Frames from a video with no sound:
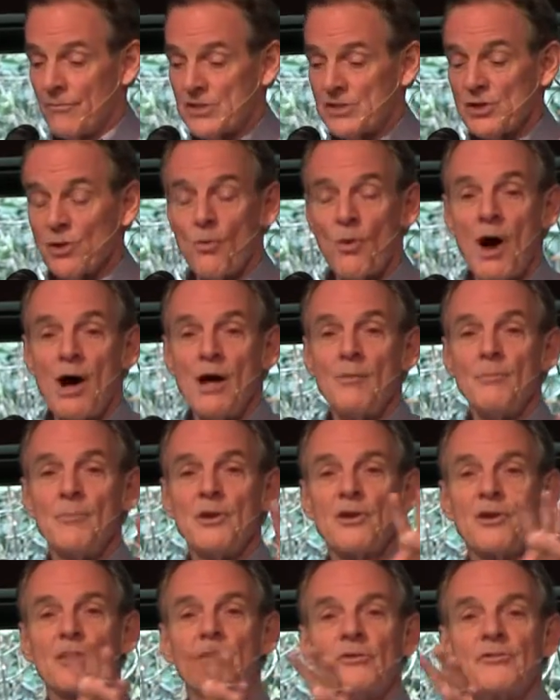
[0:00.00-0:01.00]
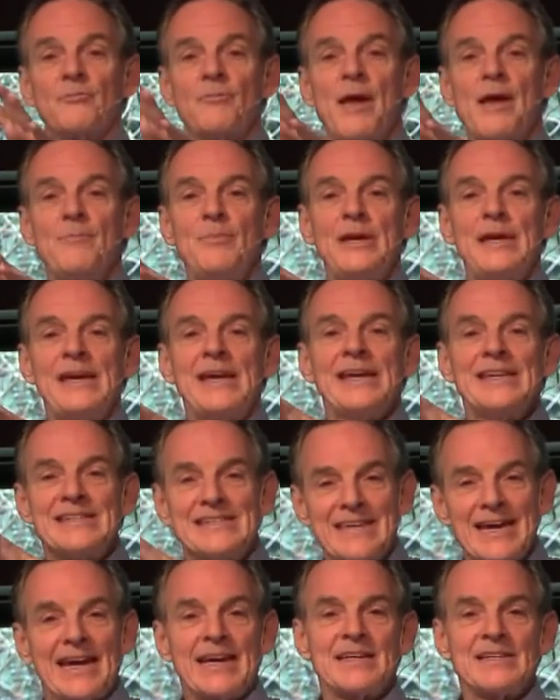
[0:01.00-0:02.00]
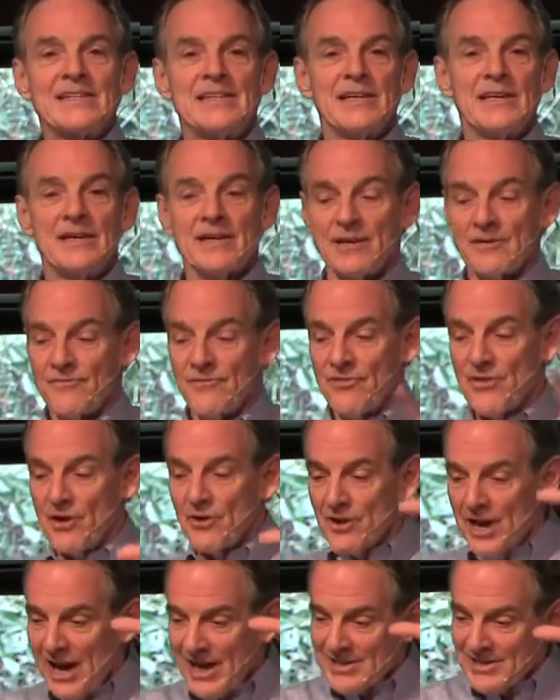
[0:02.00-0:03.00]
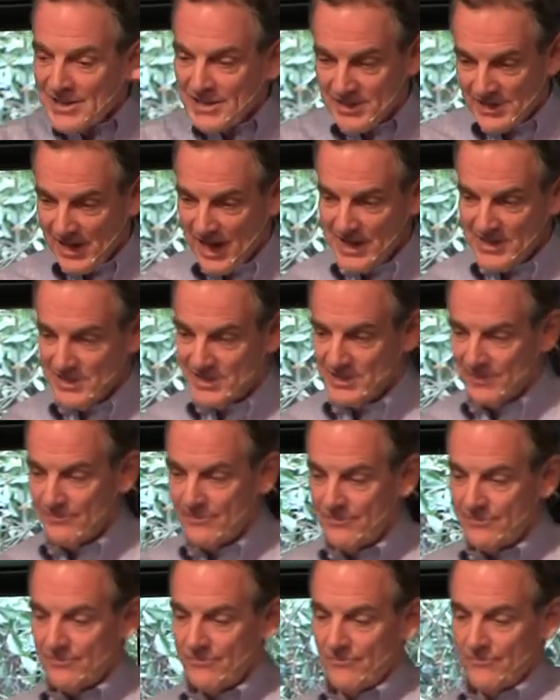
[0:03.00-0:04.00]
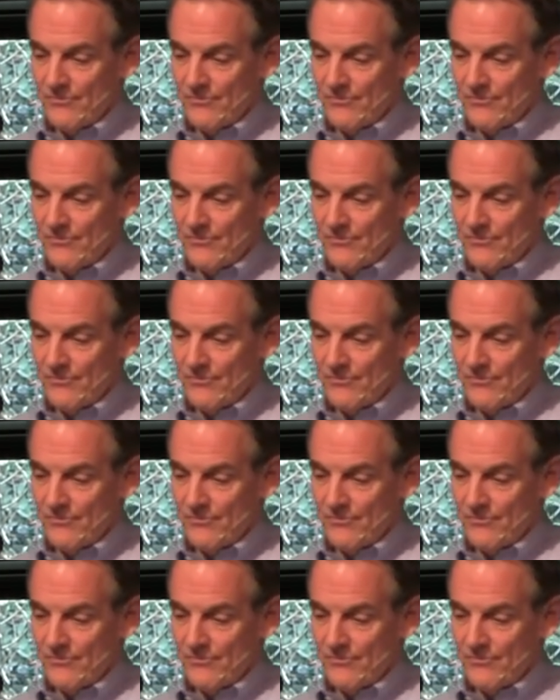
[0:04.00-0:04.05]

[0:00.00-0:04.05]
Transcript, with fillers: So while miracles may be indicative, they're not decisive.